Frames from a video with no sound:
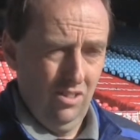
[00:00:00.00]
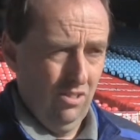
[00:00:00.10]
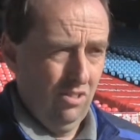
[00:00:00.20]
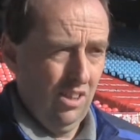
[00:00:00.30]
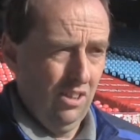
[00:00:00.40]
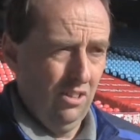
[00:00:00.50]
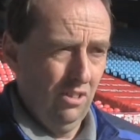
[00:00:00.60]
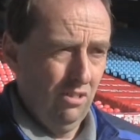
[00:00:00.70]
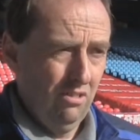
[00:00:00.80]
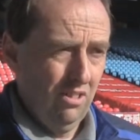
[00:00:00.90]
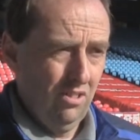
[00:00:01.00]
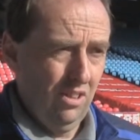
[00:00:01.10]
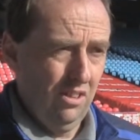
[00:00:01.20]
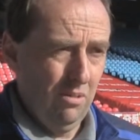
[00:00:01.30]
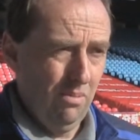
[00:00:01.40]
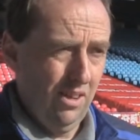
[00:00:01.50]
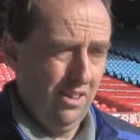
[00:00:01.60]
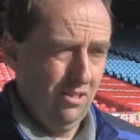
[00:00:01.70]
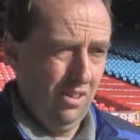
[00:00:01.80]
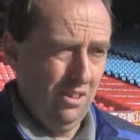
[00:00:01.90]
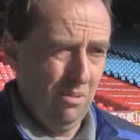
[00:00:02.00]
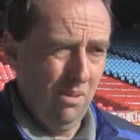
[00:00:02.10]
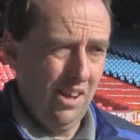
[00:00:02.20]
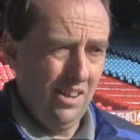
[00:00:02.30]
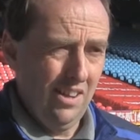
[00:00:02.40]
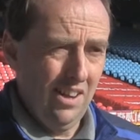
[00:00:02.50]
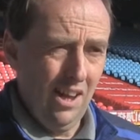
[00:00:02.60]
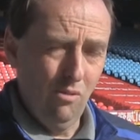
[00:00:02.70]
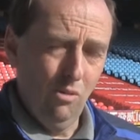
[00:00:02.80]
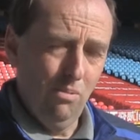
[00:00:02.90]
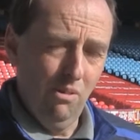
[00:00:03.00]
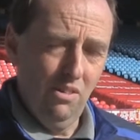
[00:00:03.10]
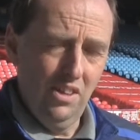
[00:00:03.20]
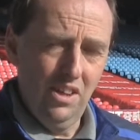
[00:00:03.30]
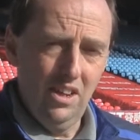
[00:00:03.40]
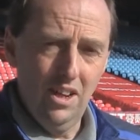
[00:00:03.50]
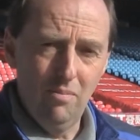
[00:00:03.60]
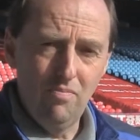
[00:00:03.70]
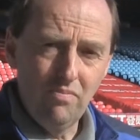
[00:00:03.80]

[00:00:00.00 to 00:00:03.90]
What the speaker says: cylinder blade in there, and we'll put the